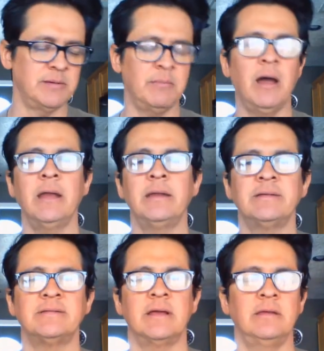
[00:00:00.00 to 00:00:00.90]
in mind
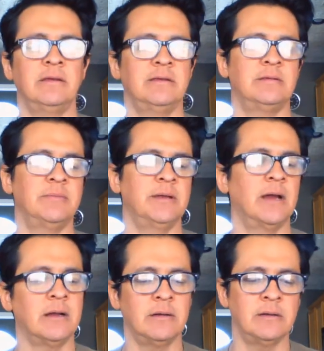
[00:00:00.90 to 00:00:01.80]
is that you need to be
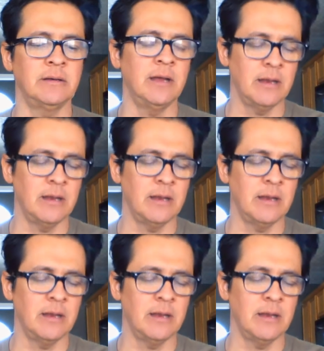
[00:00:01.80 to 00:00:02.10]
a good